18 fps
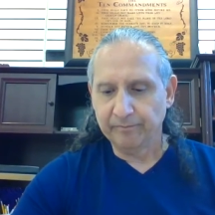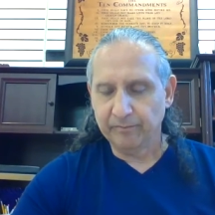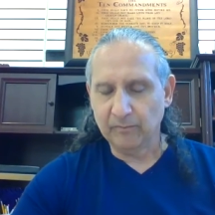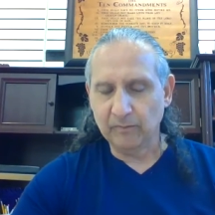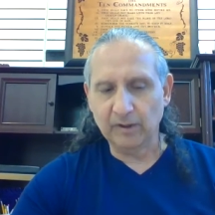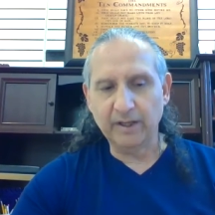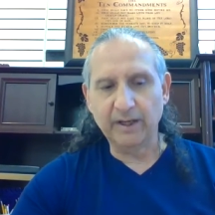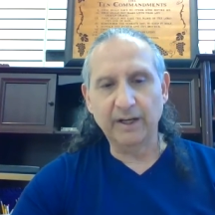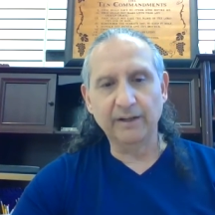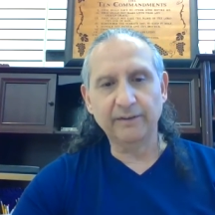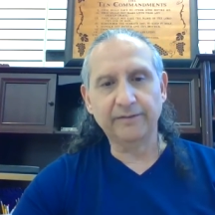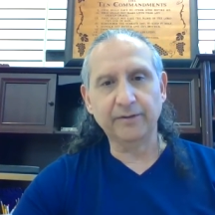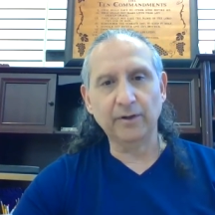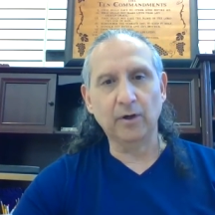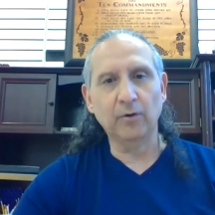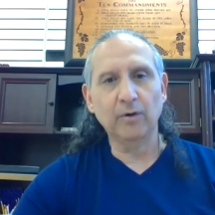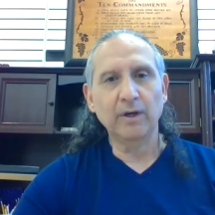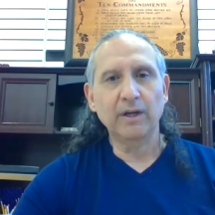Okay,
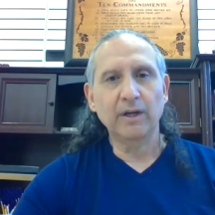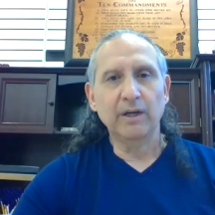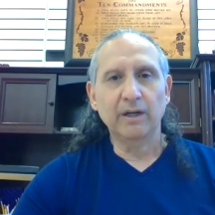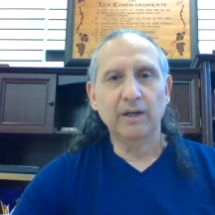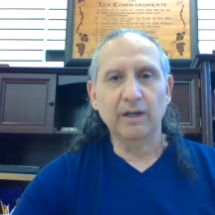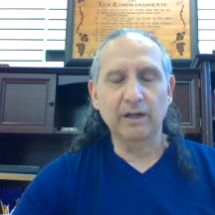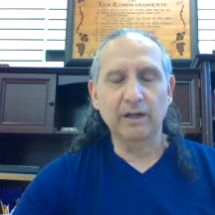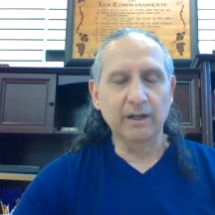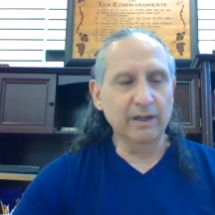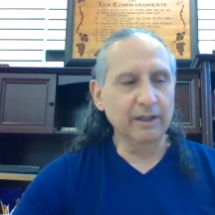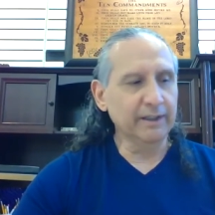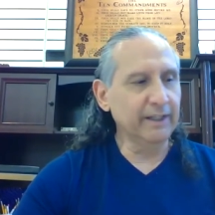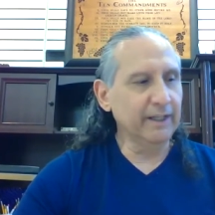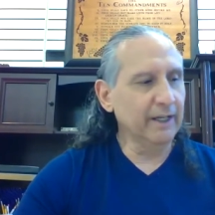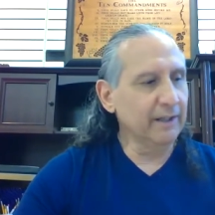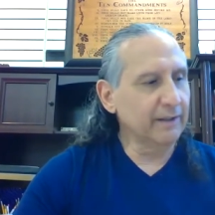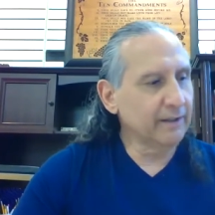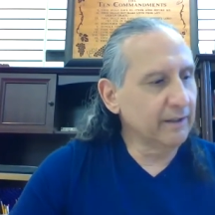so
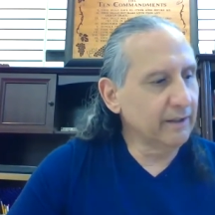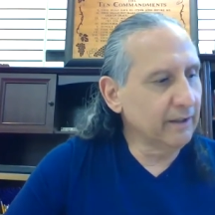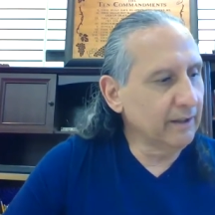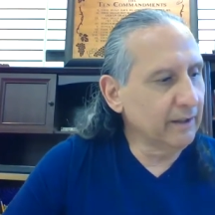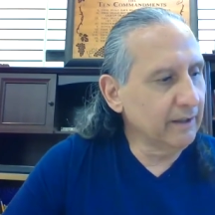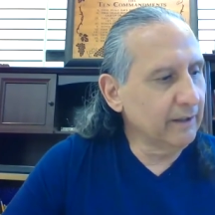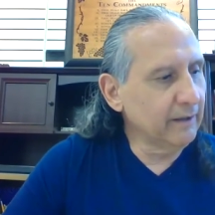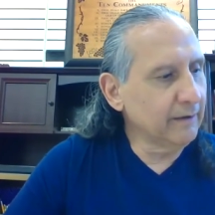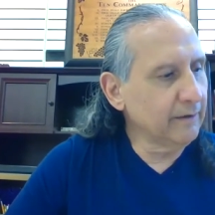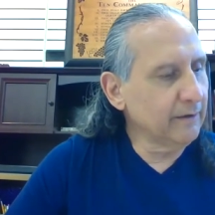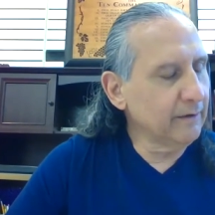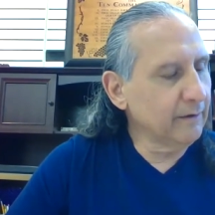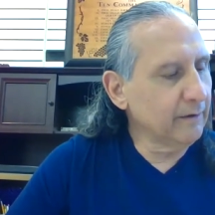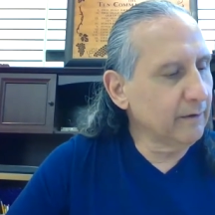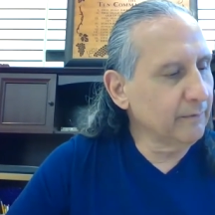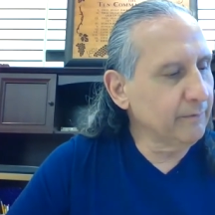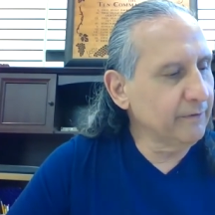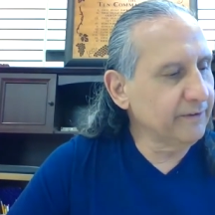again,
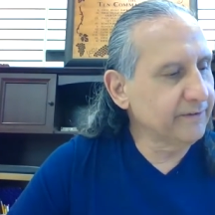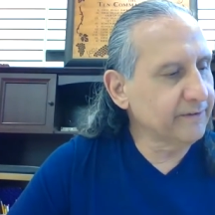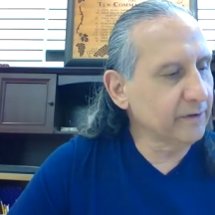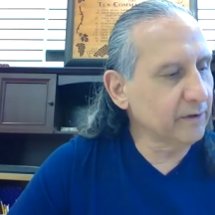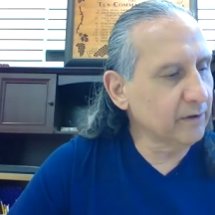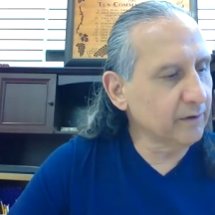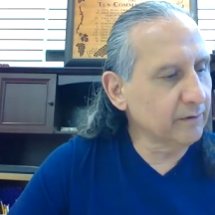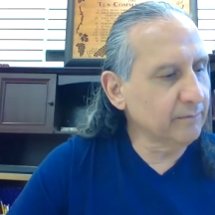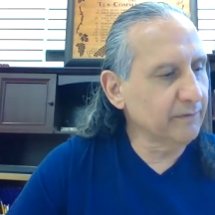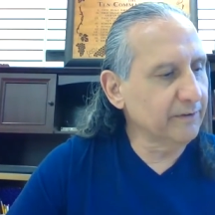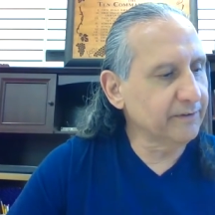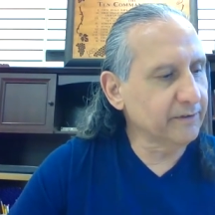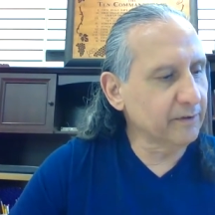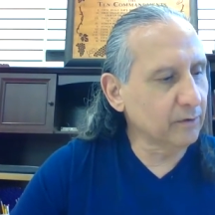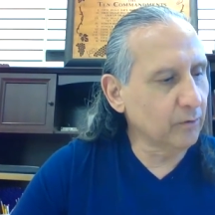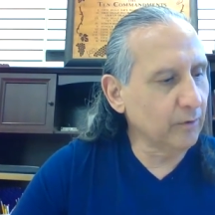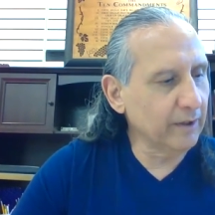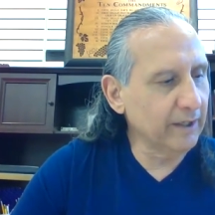
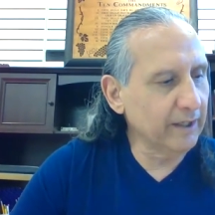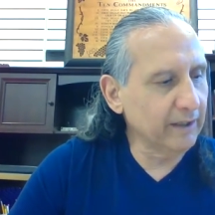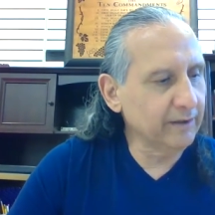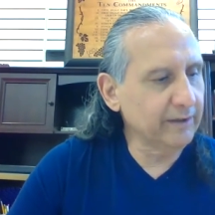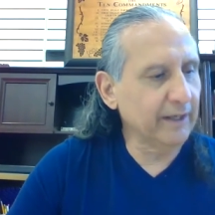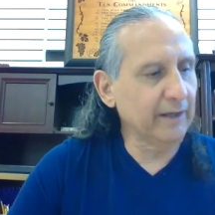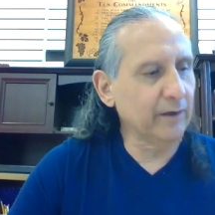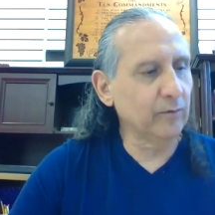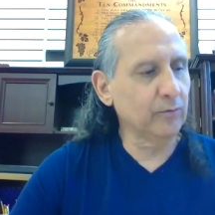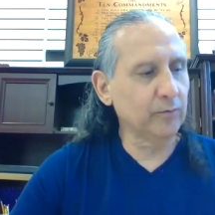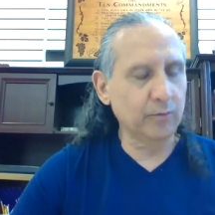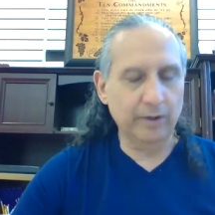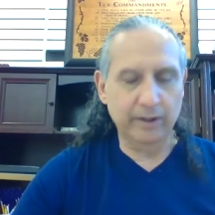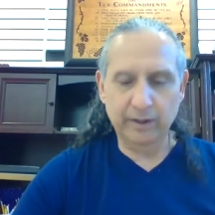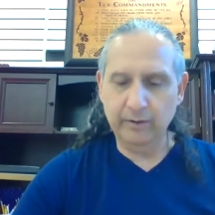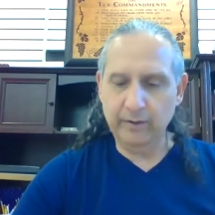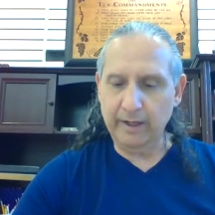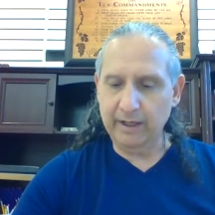Mr. Gui,
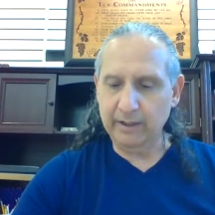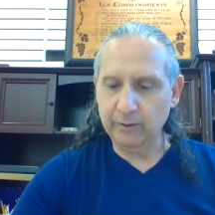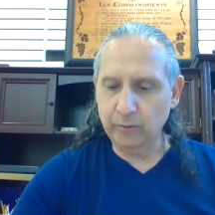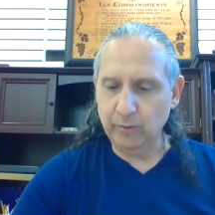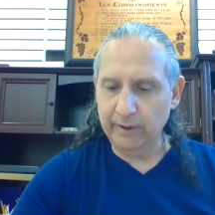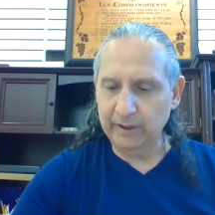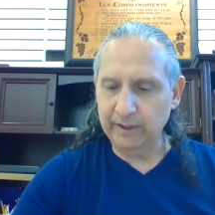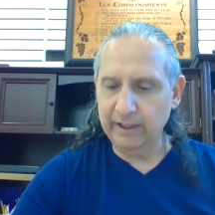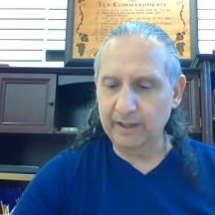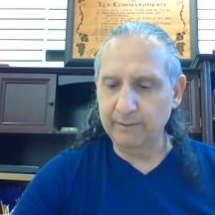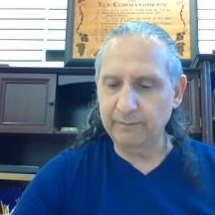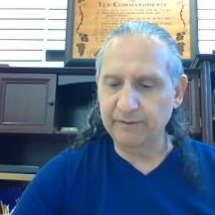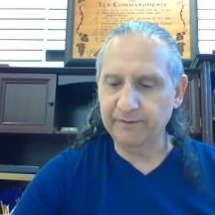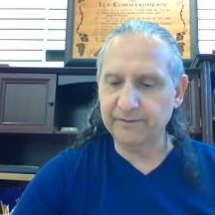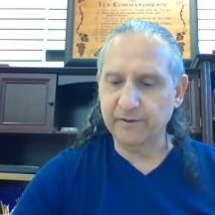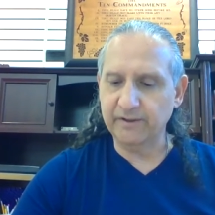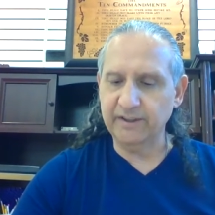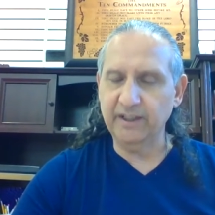Toi-Gye,
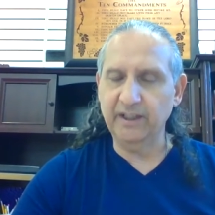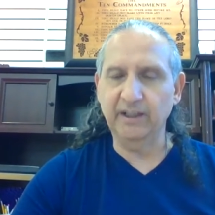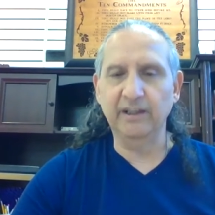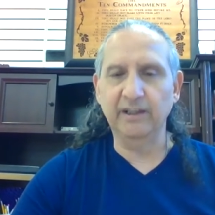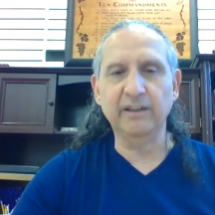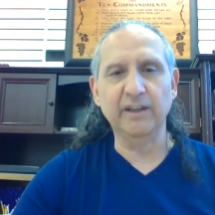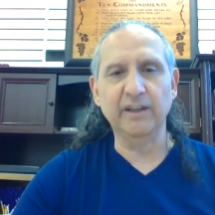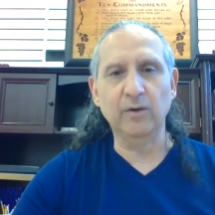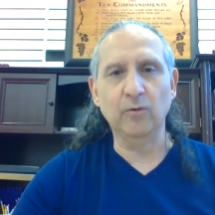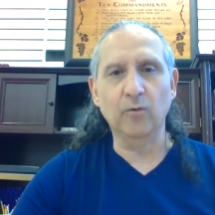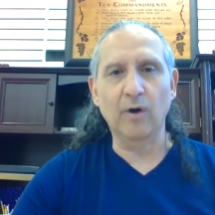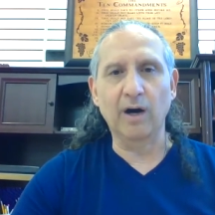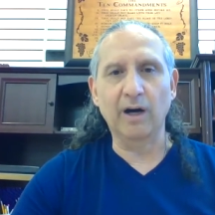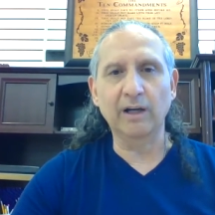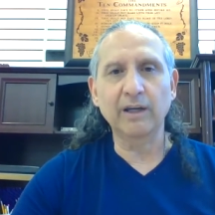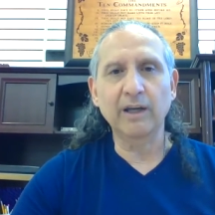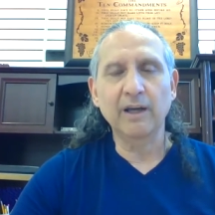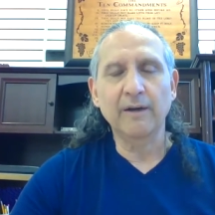Mr. Yi
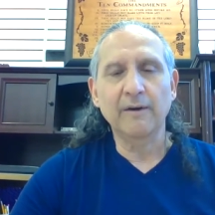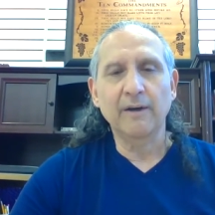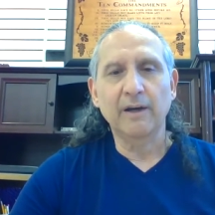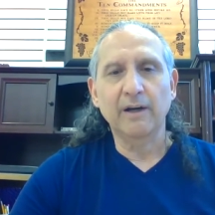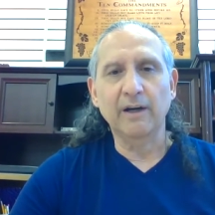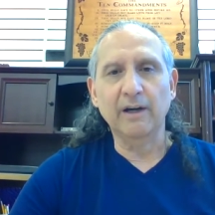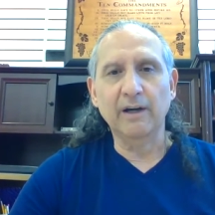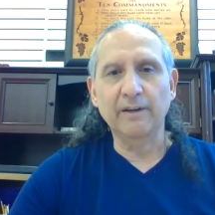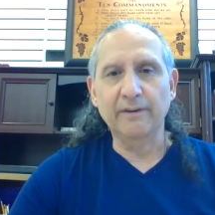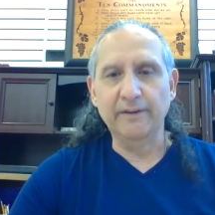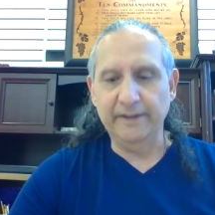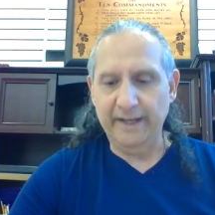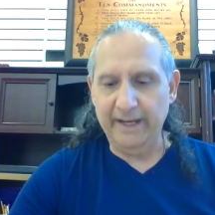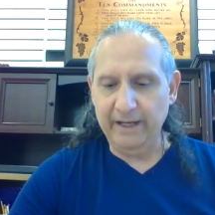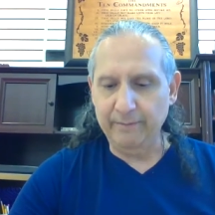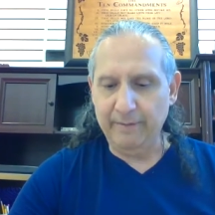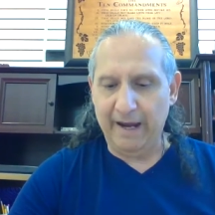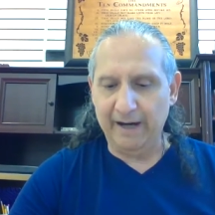Huang, the
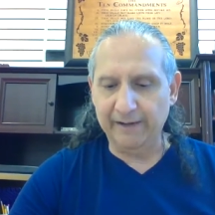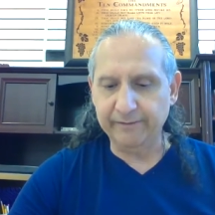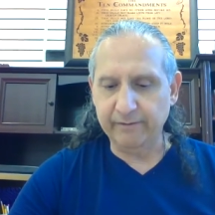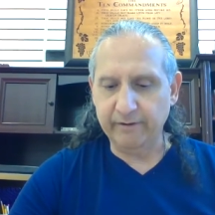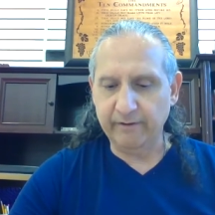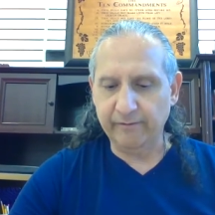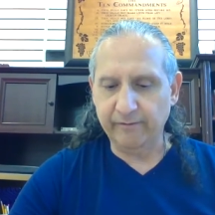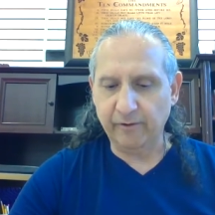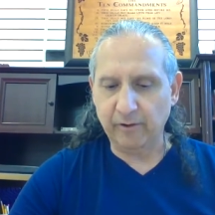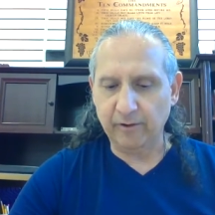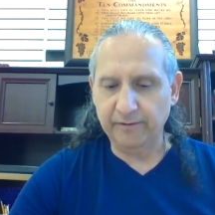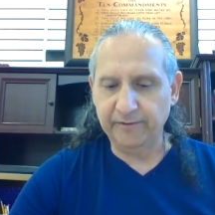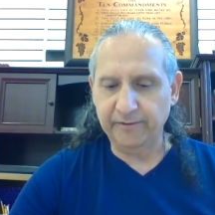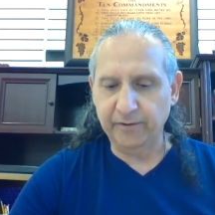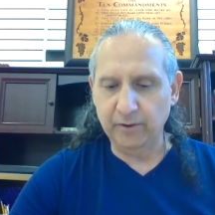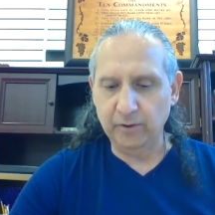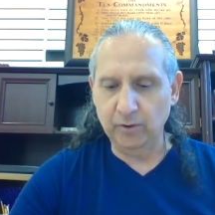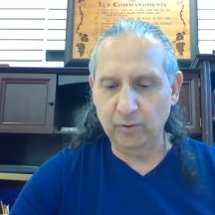name actually refers
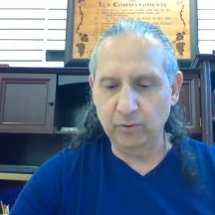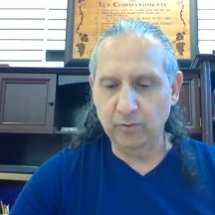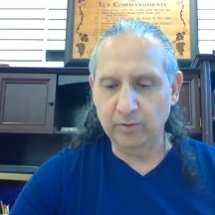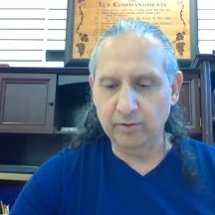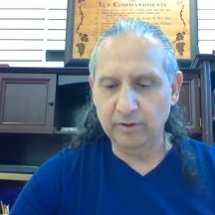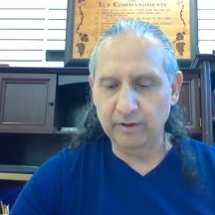to